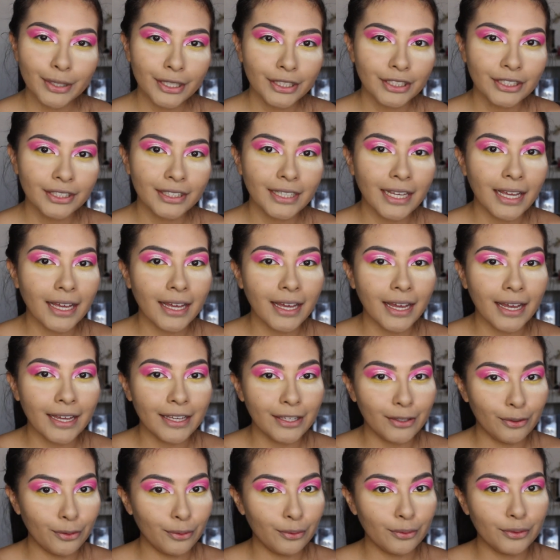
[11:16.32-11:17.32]
brush that
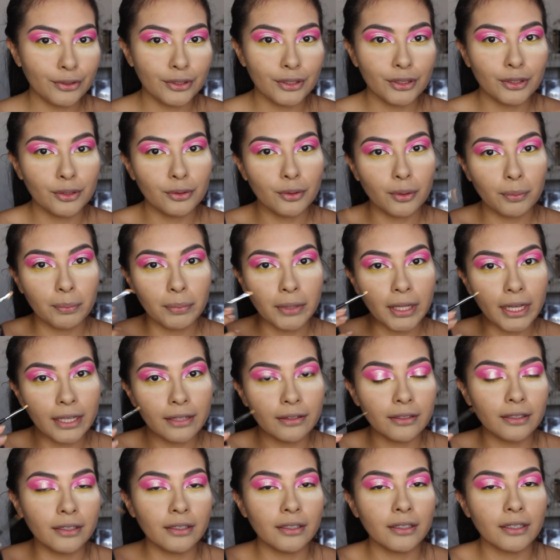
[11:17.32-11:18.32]
I used to
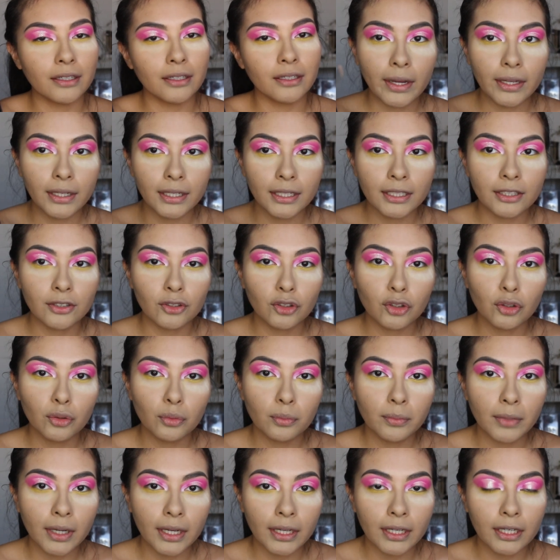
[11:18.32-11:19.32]
apply the white
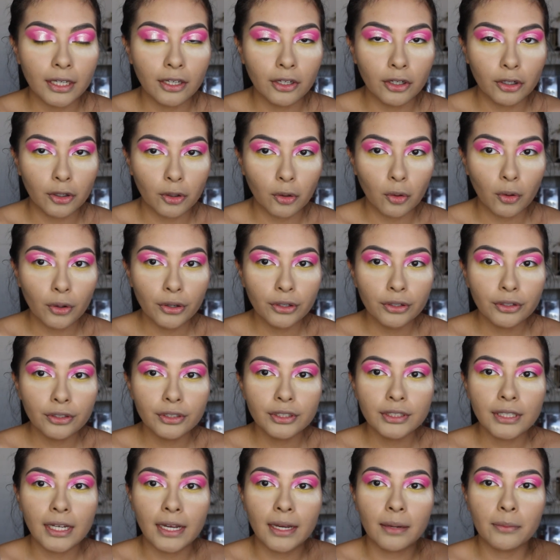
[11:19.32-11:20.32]
into my inner
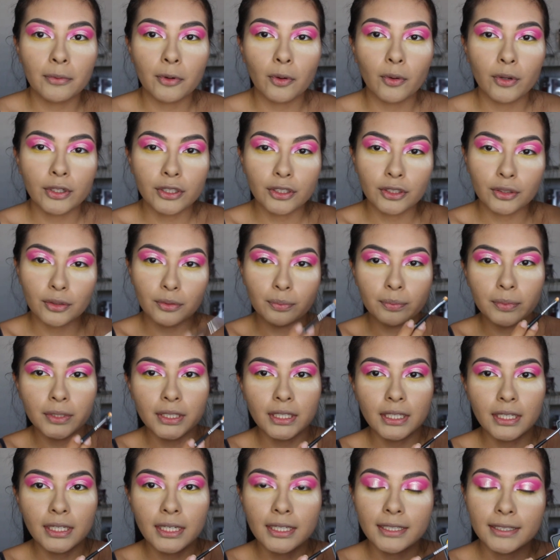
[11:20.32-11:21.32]
corners, I am going to
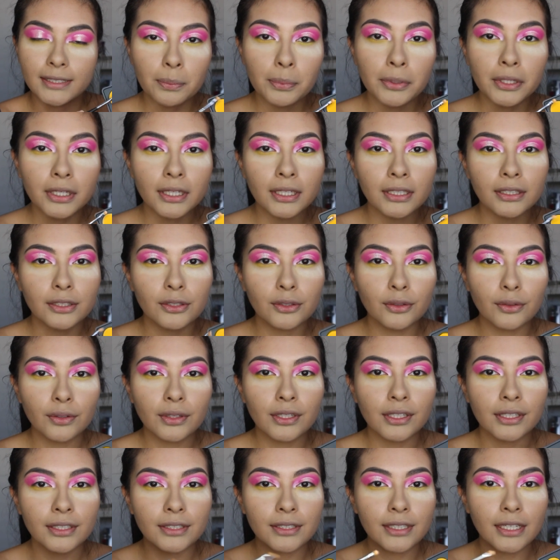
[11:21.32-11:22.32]
be dipping into
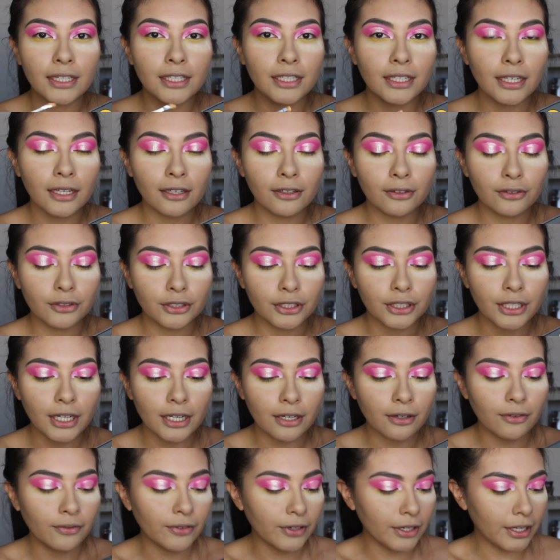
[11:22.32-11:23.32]
this yellow
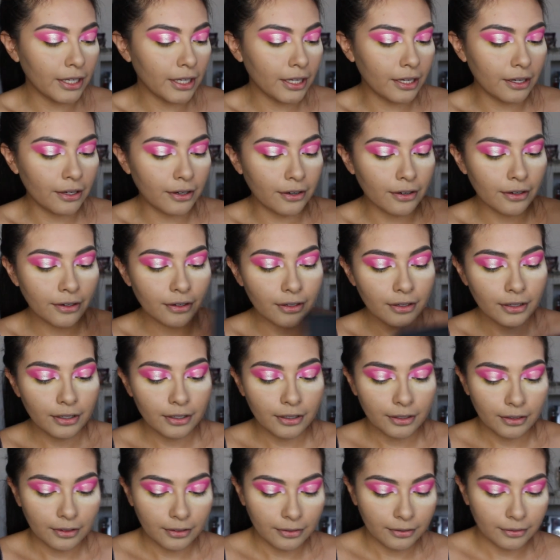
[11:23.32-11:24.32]
shade over here.
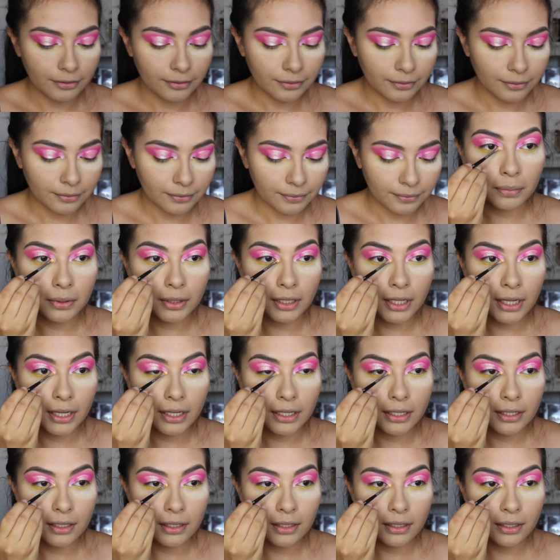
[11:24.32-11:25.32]

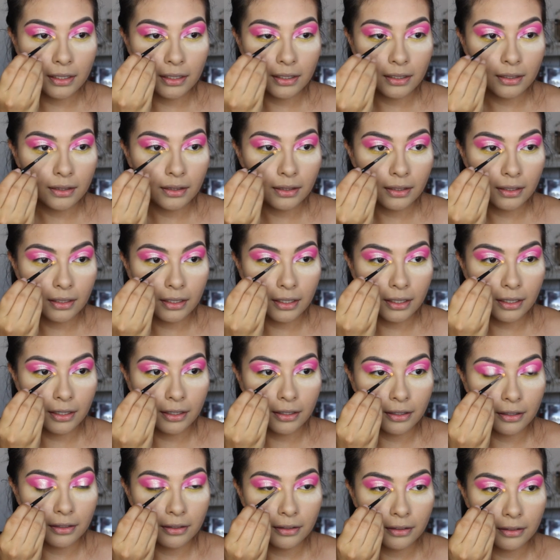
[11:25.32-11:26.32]
Apply it in
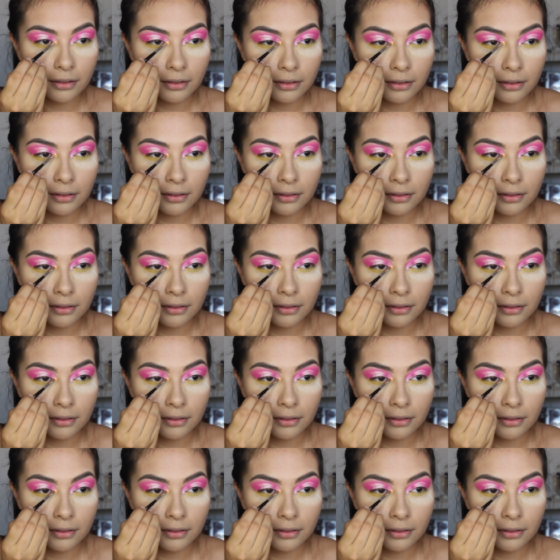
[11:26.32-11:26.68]
there.